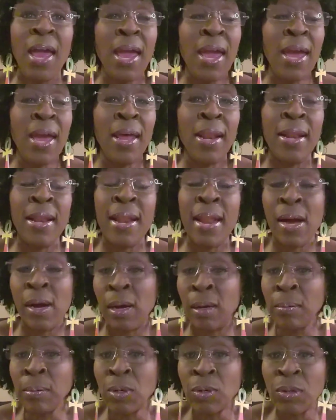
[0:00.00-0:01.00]
And now
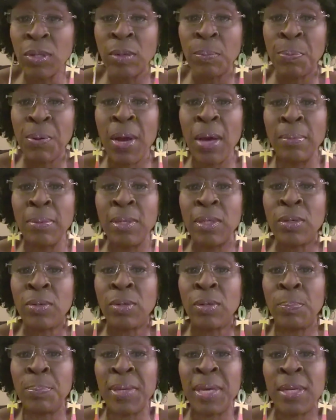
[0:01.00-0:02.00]
I'm going to probably go
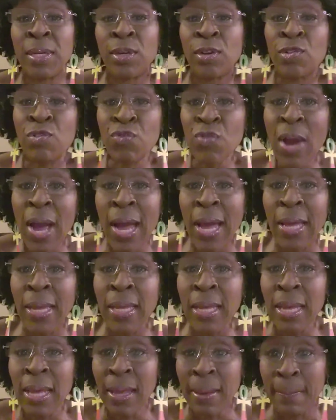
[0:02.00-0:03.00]
to bed and
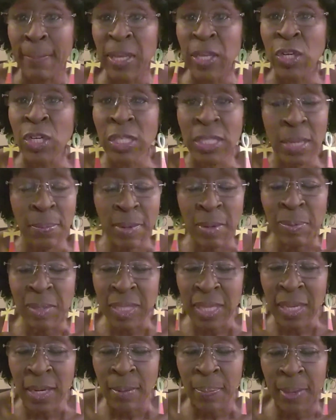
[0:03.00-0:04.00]
cry because I'm
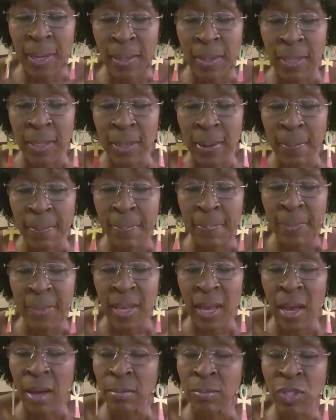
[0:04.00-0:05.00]
upset about it.
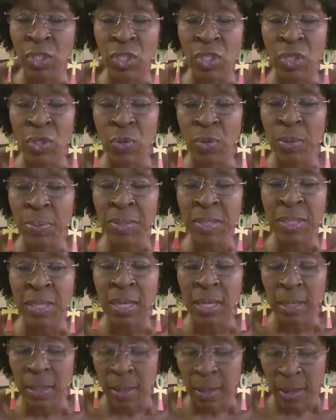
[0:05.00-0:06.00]
I'm so
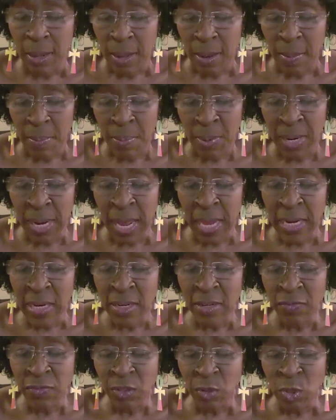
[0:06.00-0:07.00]
upset. But I
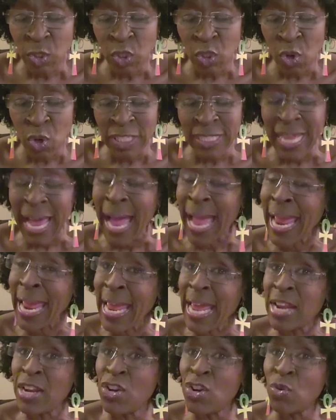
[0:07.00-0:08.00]
love those songs. I
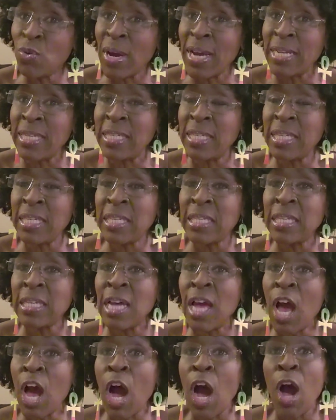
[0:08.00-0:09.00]
had no idea
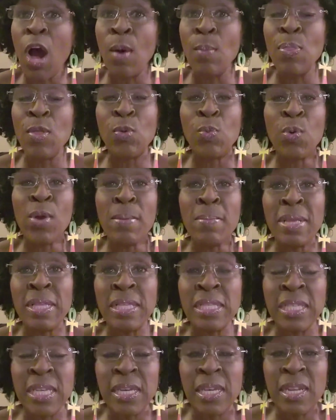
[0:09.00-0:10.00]
um, the women
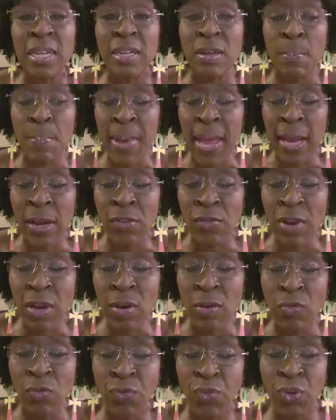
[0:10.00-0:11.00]
singing in the
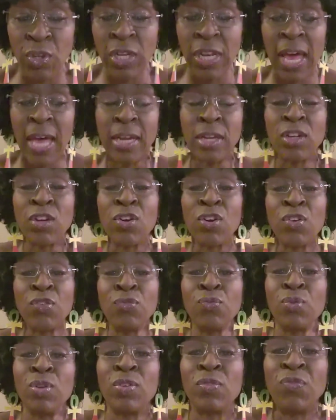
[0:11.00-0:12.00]
background for a lot of the
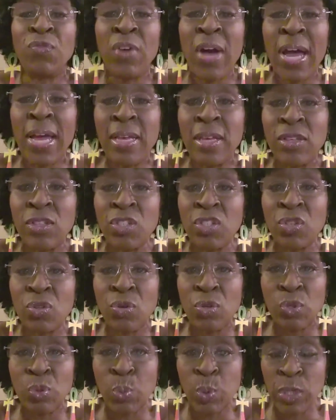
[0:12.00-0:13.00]
Earth, Wind, and Fire
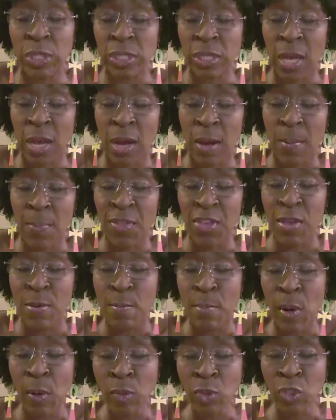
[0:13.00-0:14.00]
songs was um, The
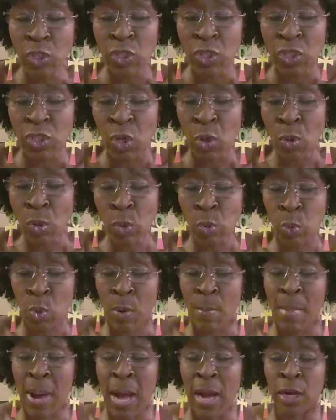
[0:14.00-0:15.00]
Emotions. Those
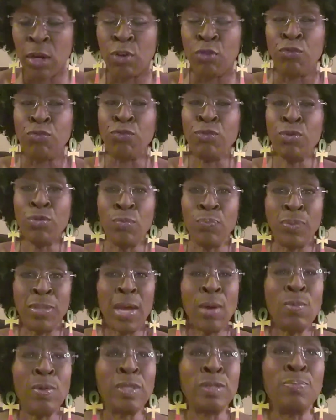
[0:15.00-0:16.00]
were my group.
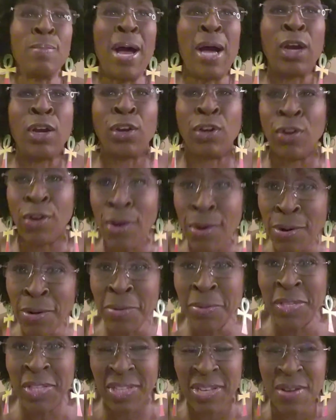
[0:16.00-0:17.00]
That was my
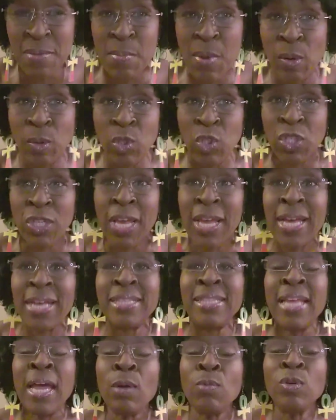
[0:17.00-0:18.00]
girls, The Emotion.
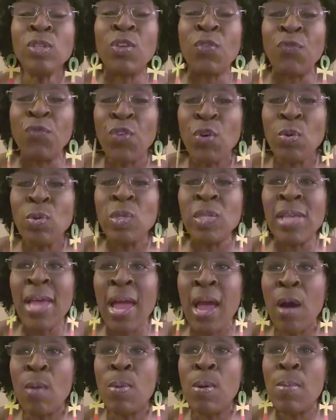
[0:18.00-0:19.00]
That was the first
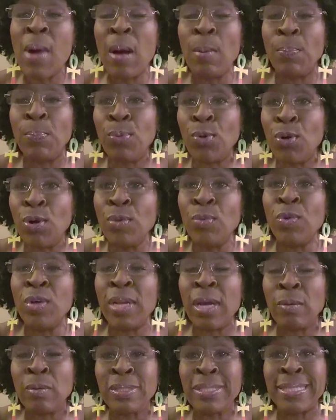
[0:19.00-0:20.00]
album I bought
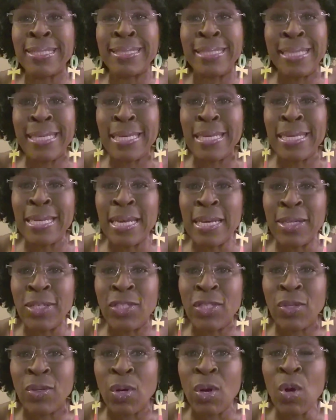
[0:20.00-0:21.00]
when I was a
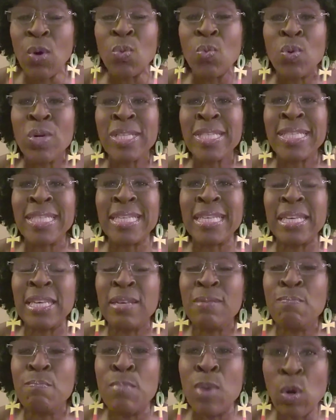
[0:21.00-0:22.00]
teenager was
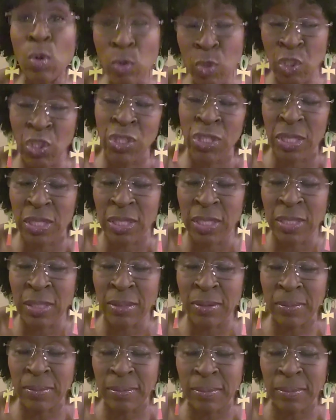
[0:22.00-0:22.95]
the emotions.